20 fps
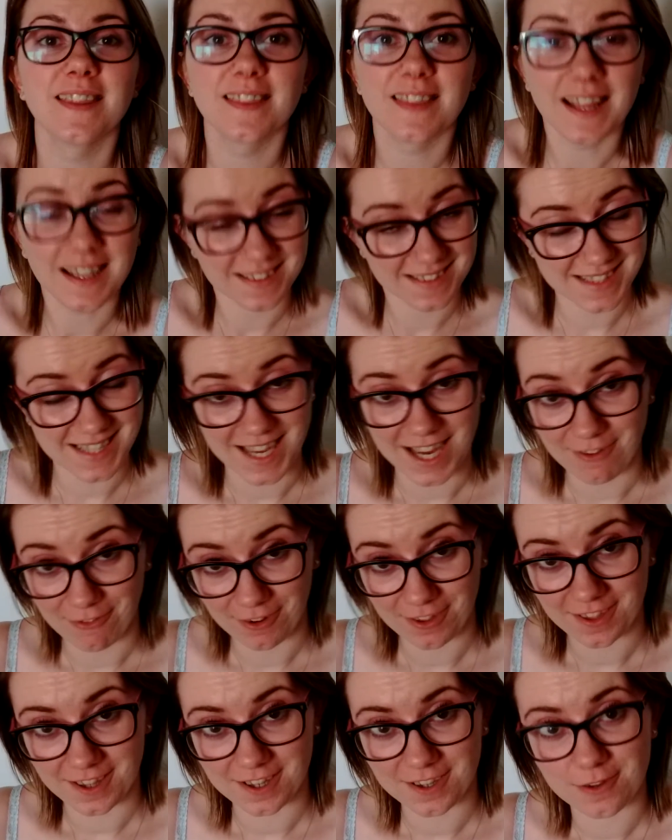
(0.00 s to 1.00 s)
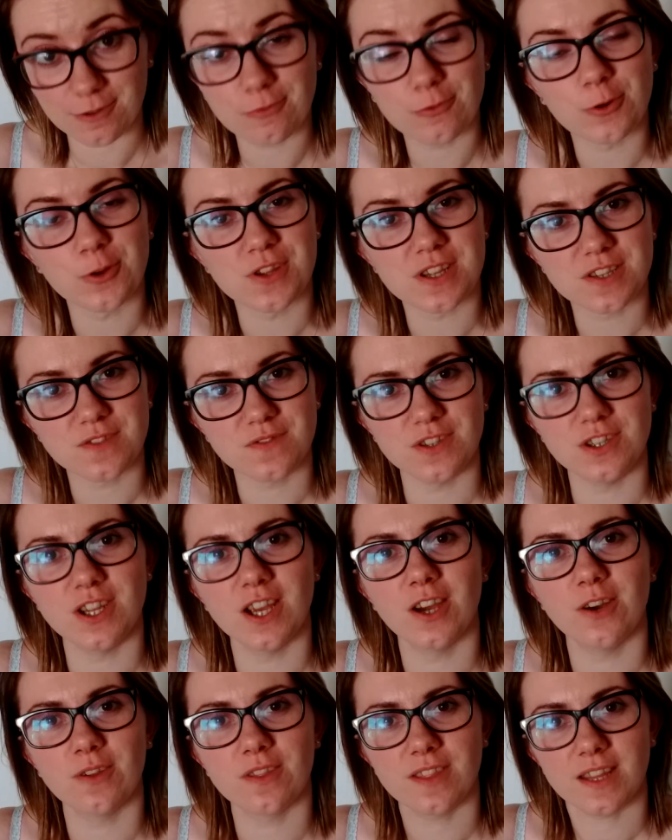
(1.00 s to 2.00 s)
That's everything for this
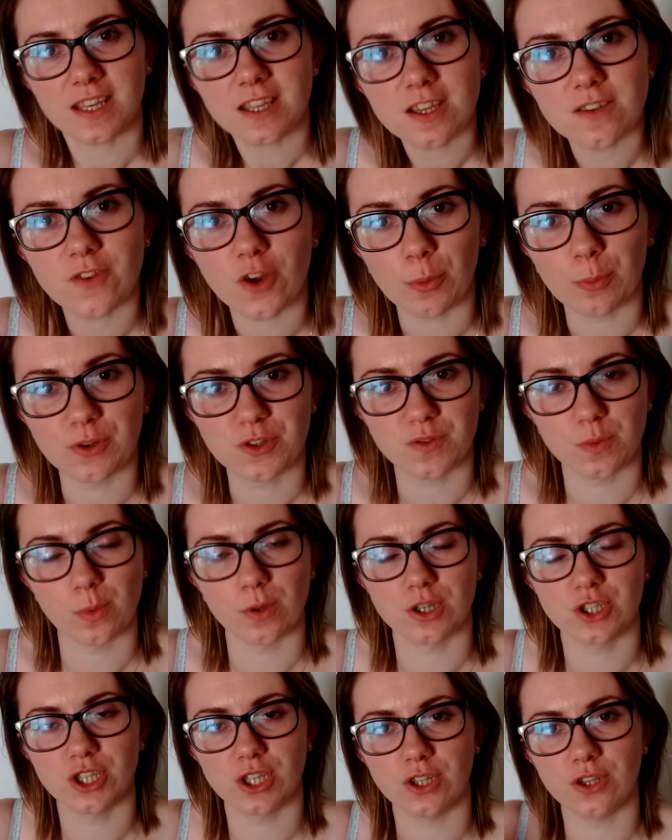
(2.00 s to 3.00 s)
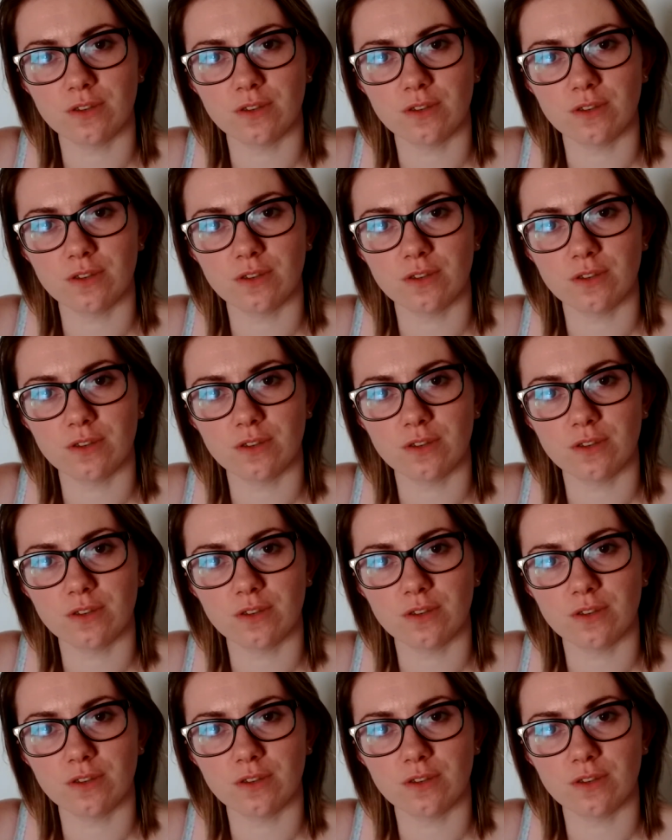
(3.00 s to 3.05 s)
video. Thank you very much for watching.